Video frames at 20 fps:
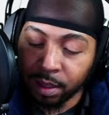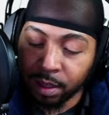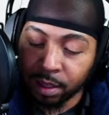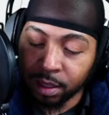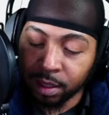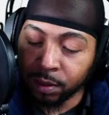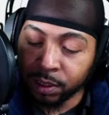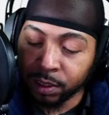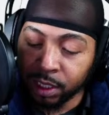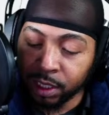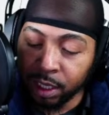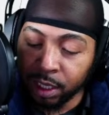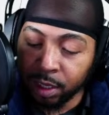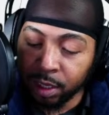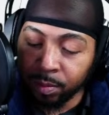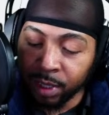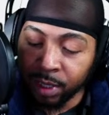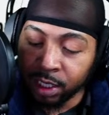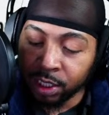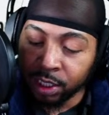your
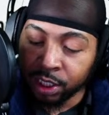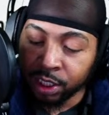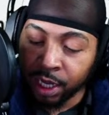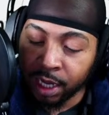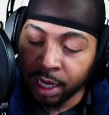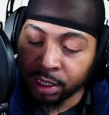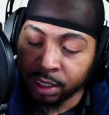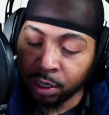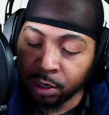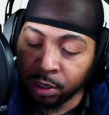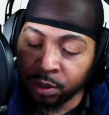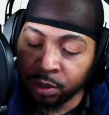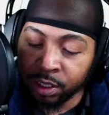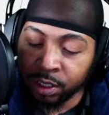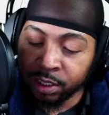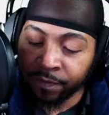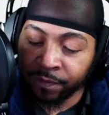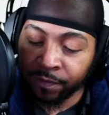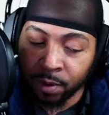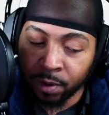stimulus check turn into
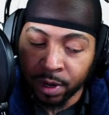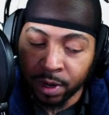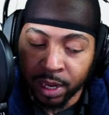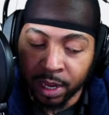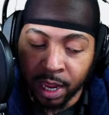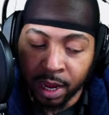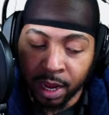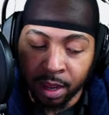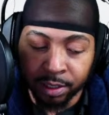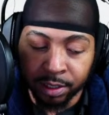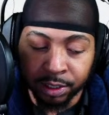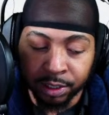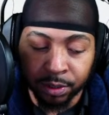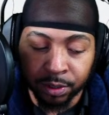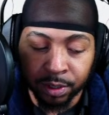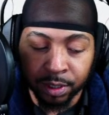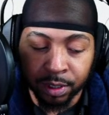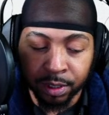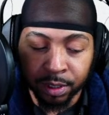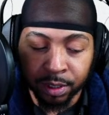
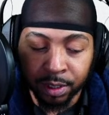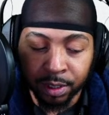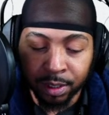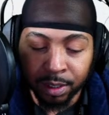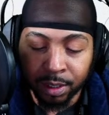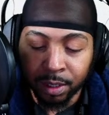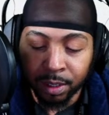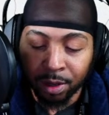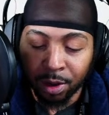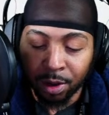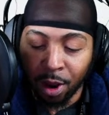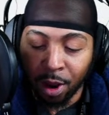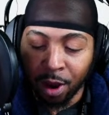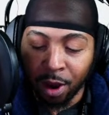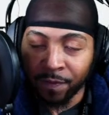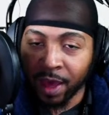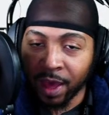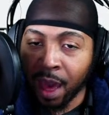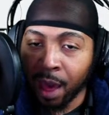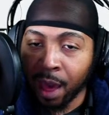$4,800 off
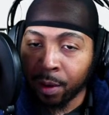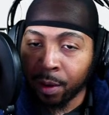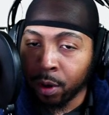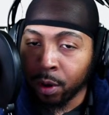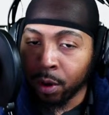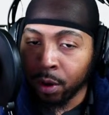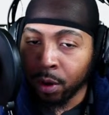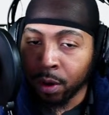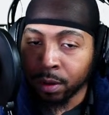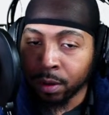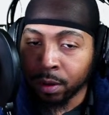of alcohol.